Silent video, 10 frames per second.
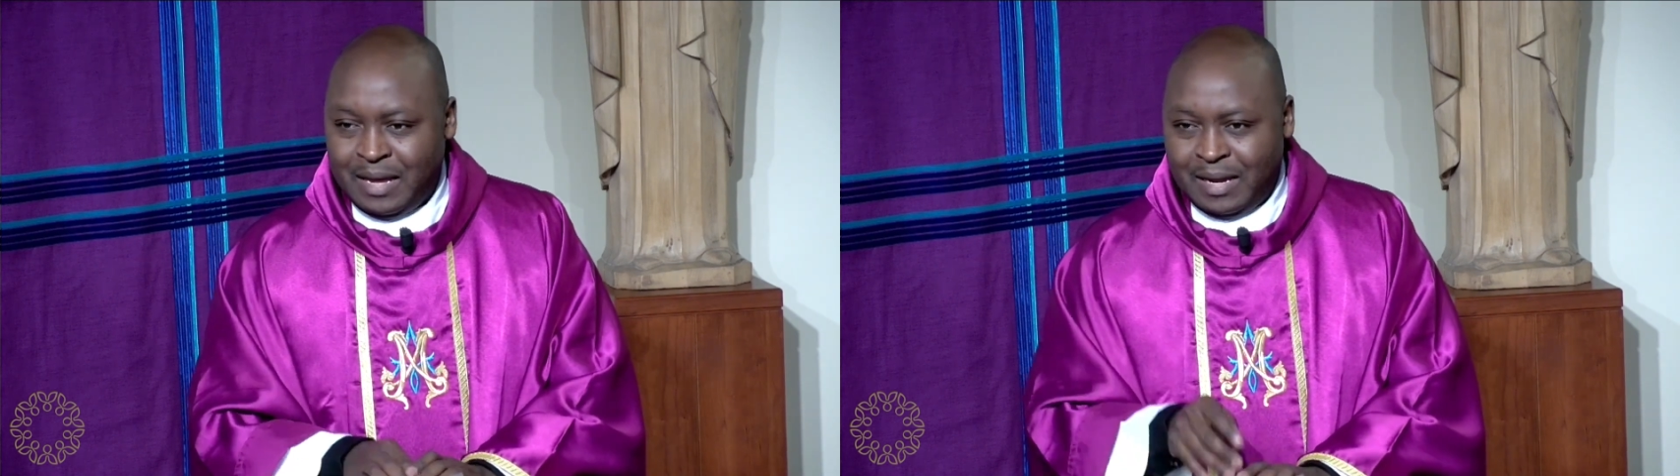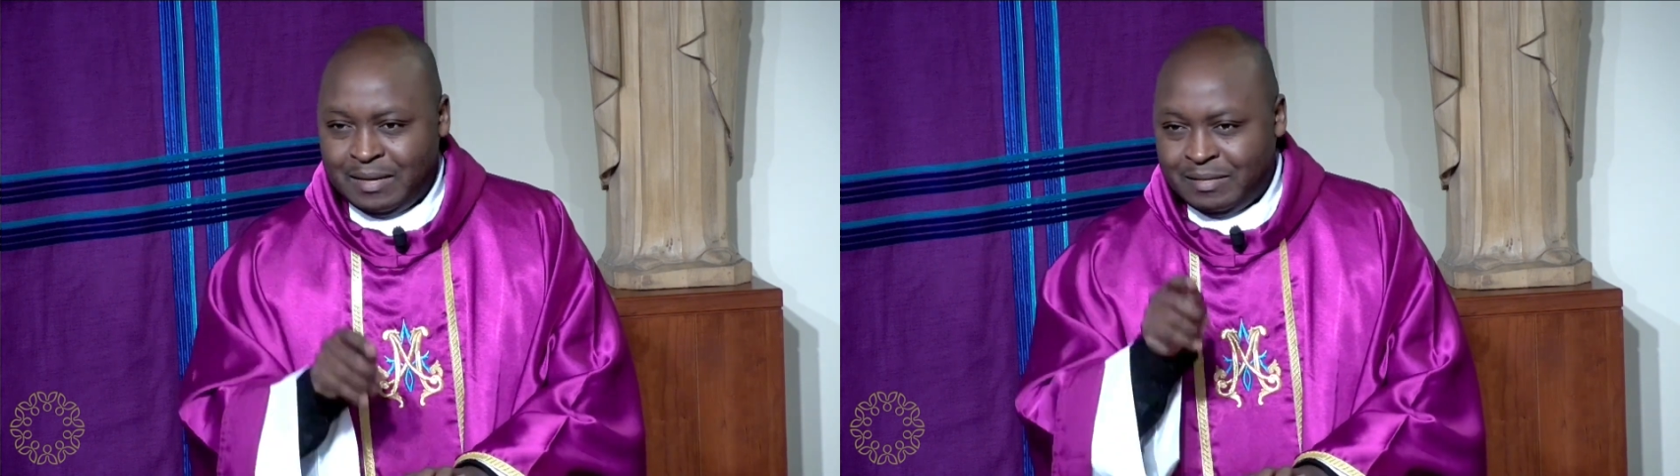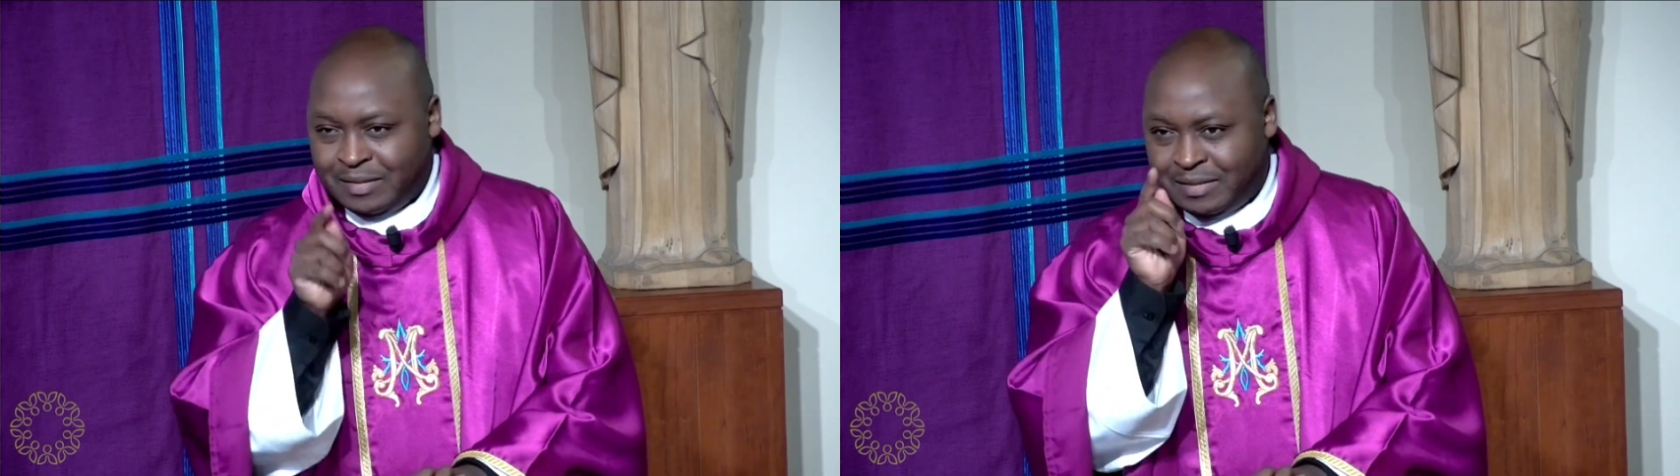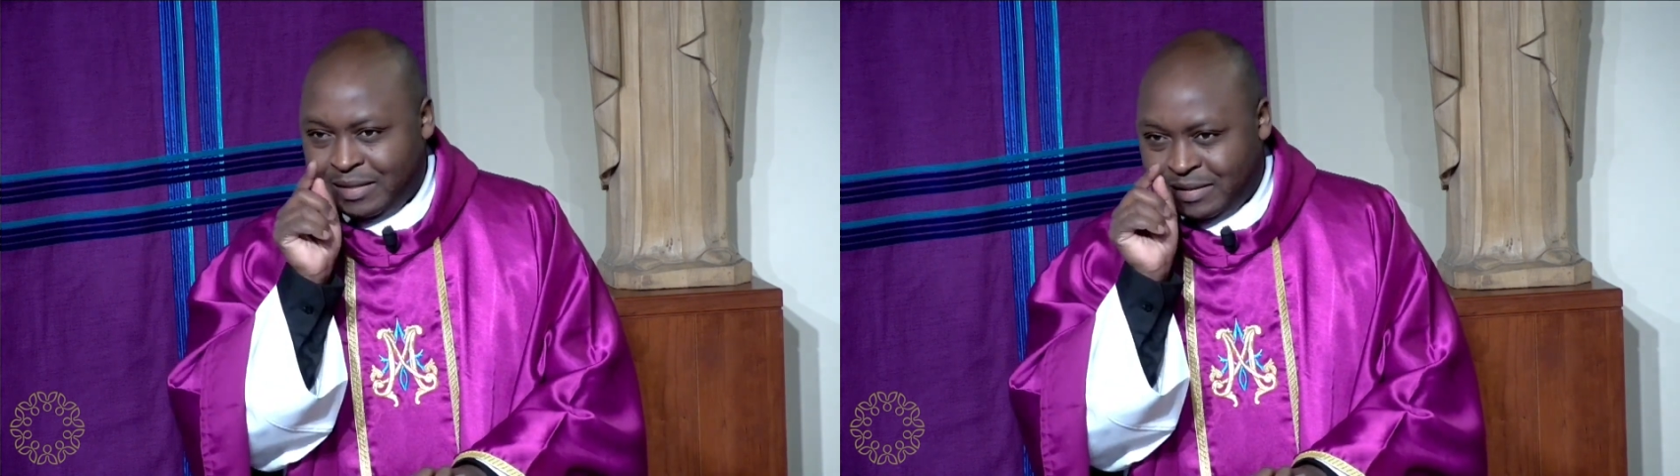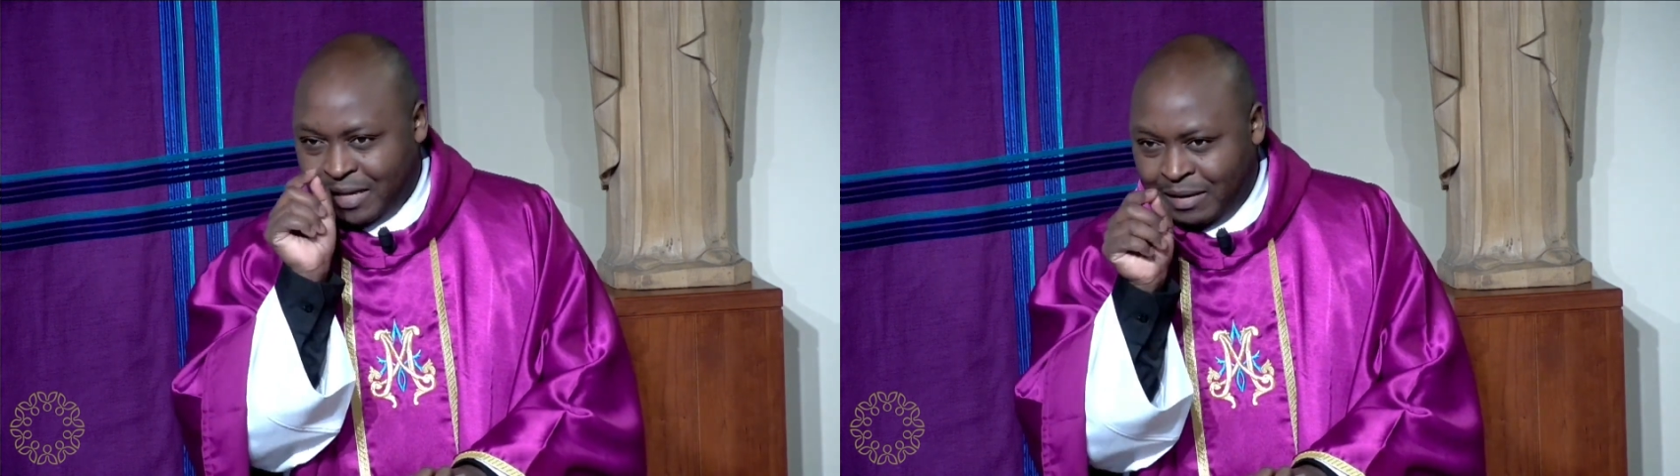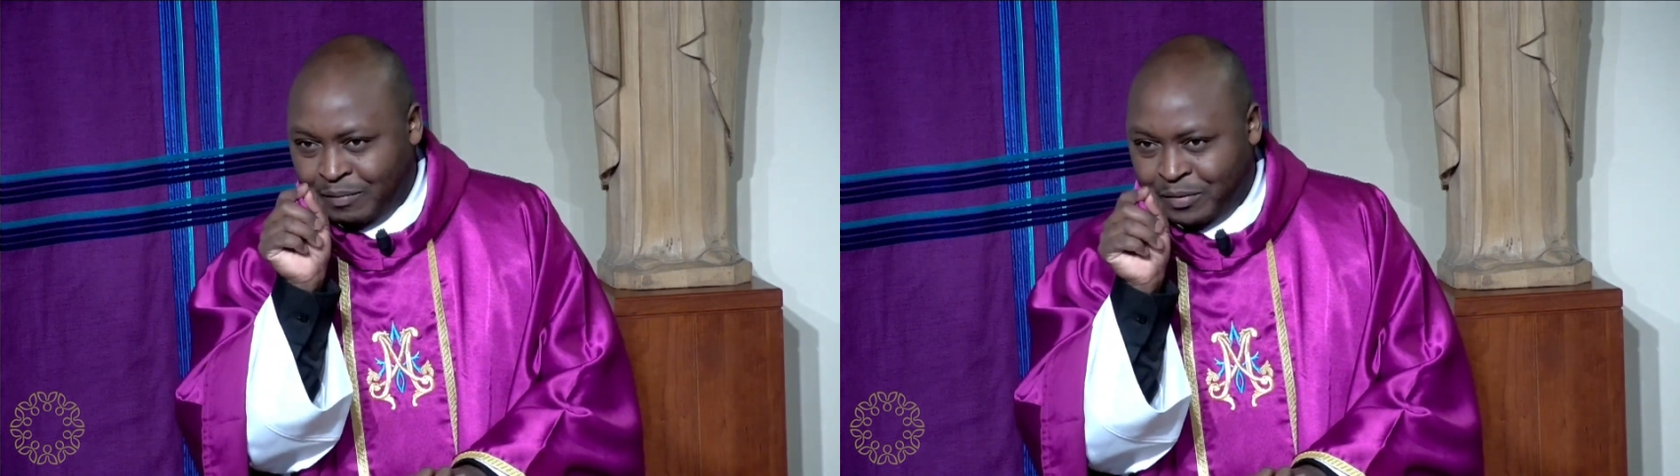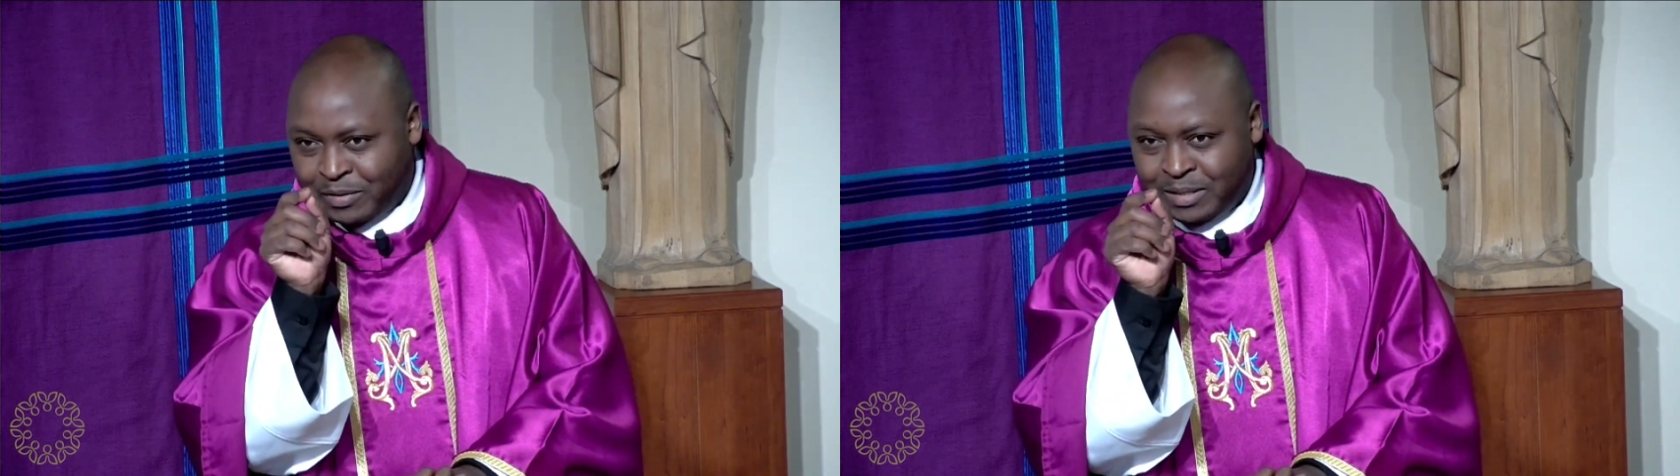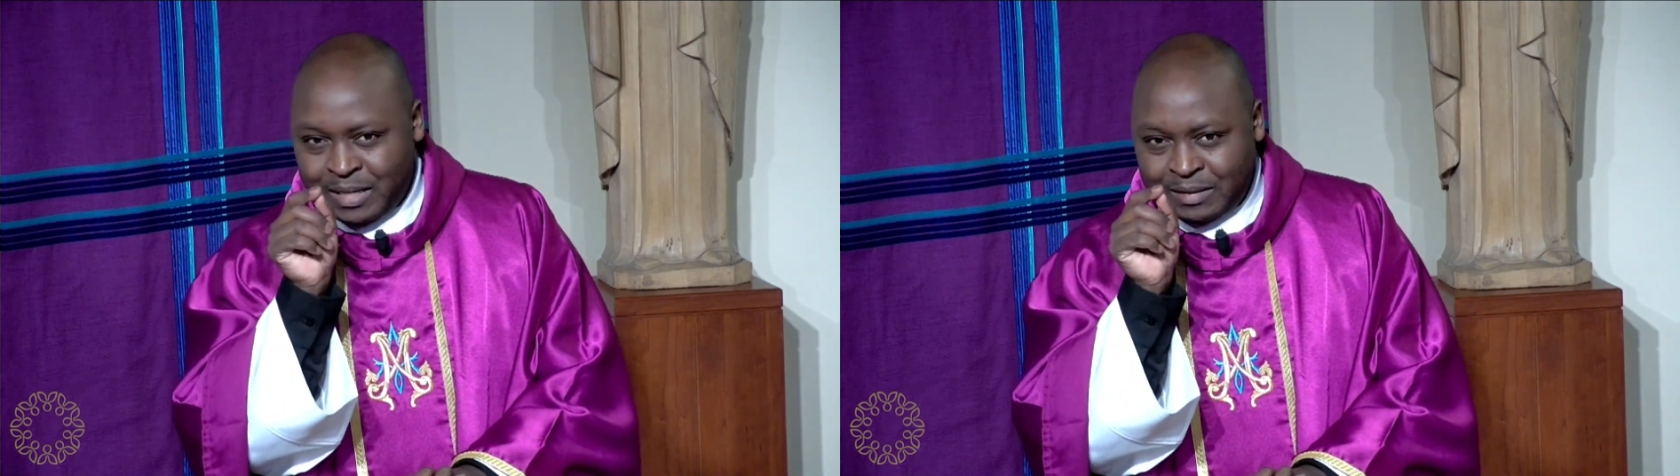and you see a
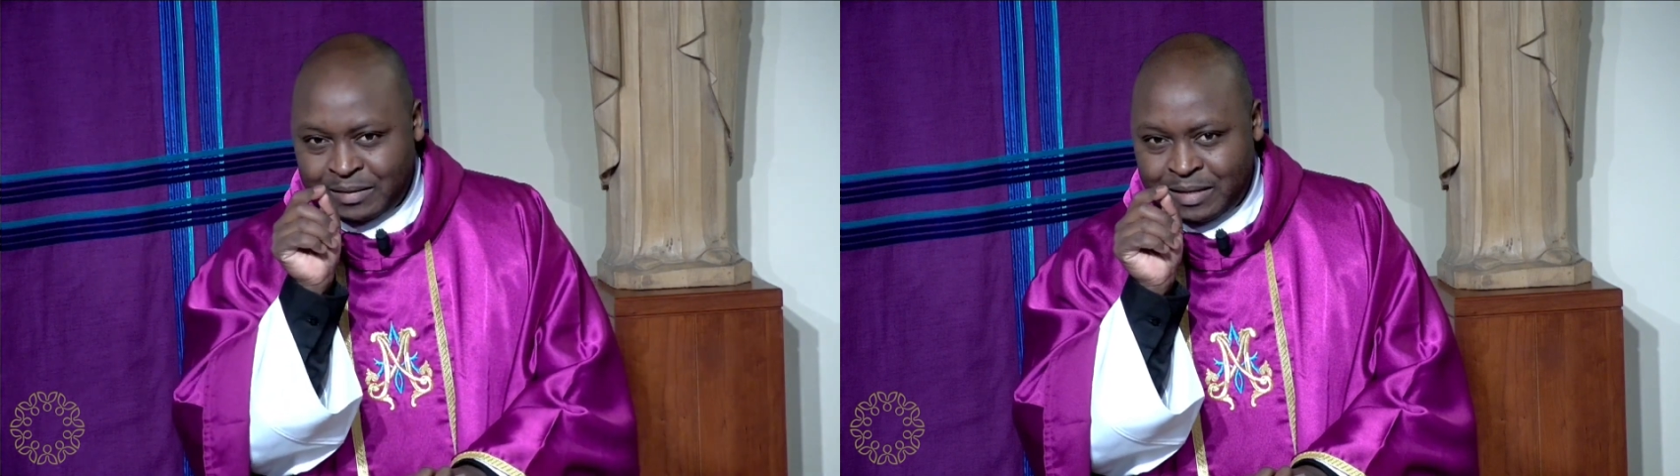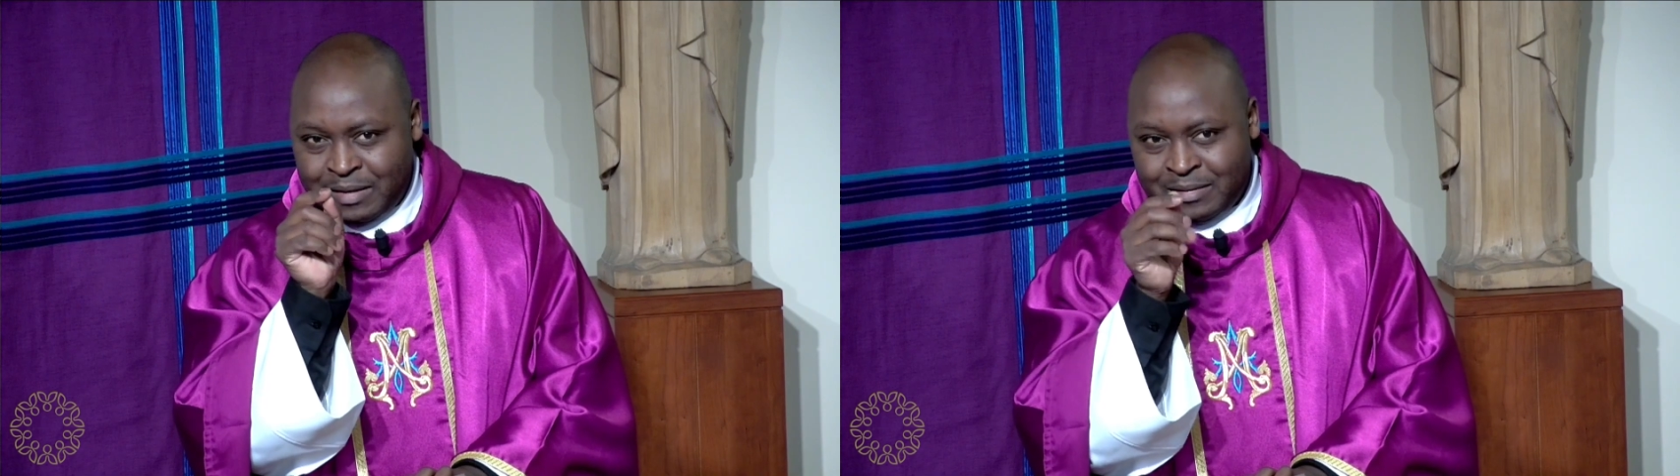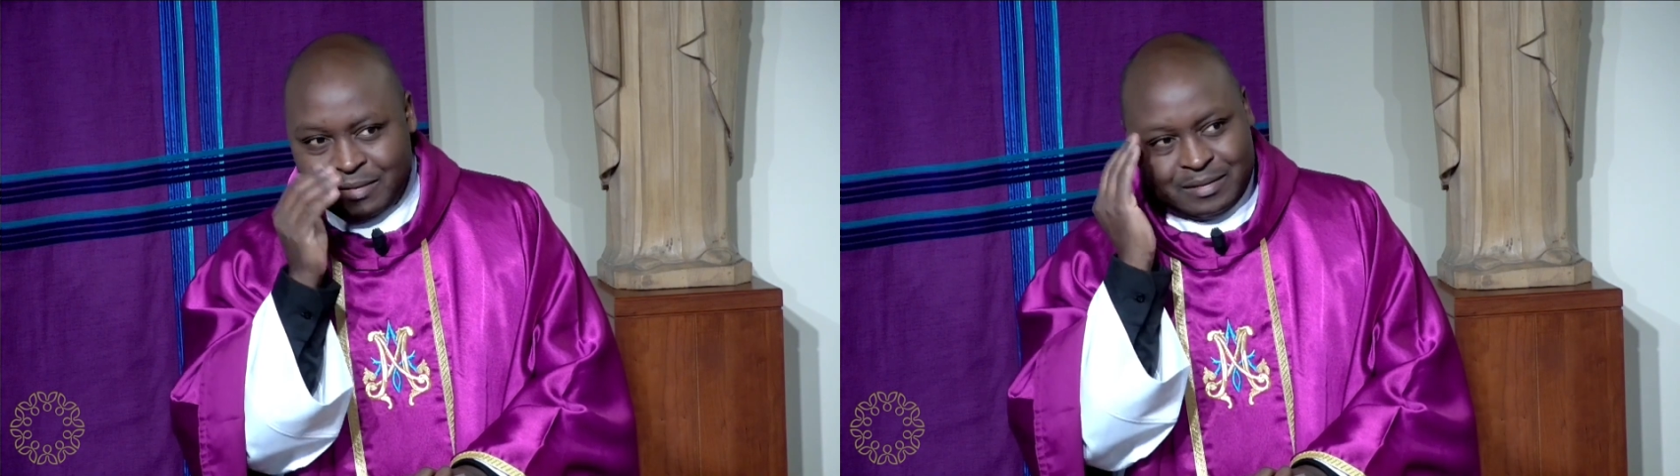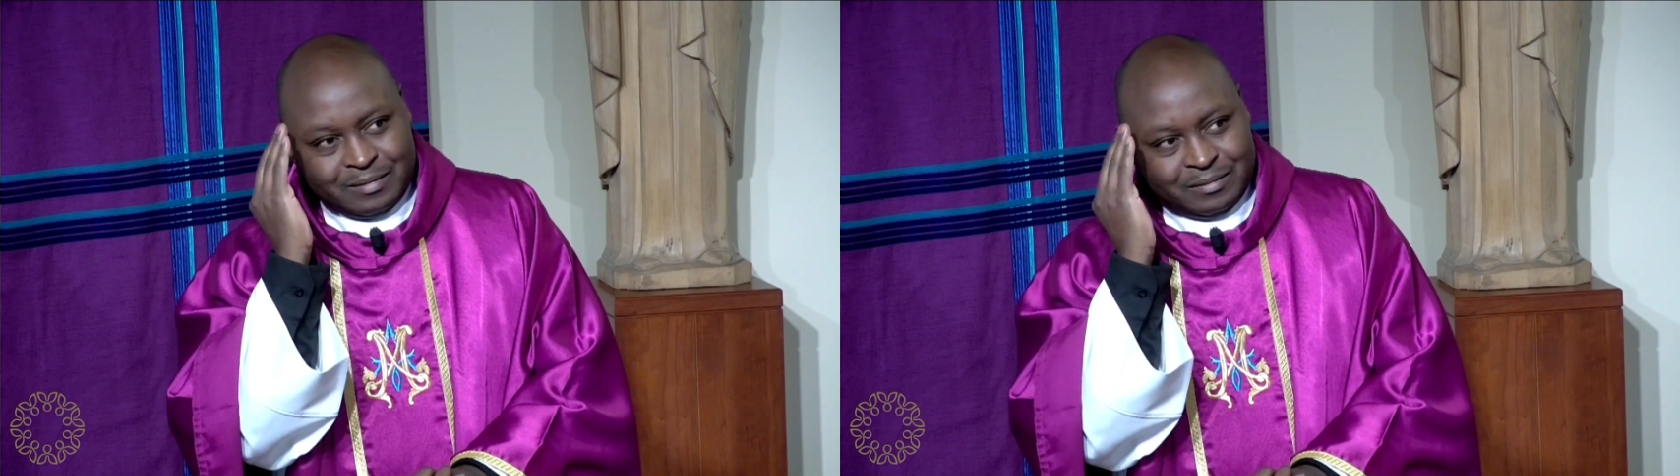signpost that says,